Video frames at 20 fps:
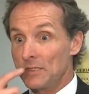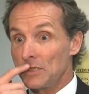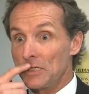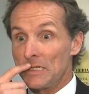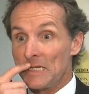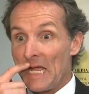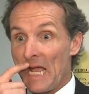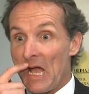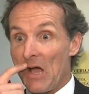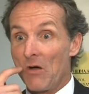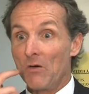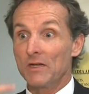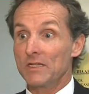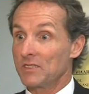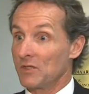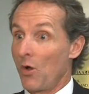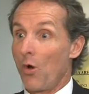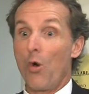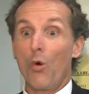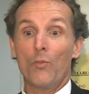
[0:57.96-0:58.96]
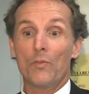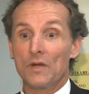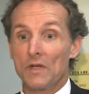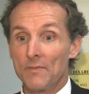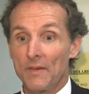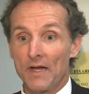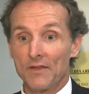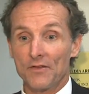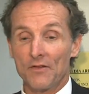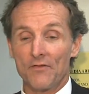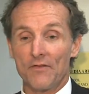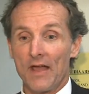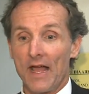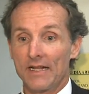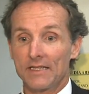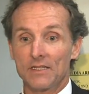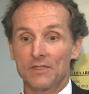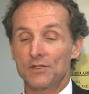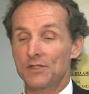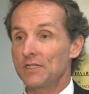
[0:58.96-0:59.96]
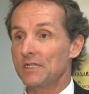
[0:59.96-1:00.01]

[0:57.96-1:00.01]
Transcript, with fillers: She now is open about the fact that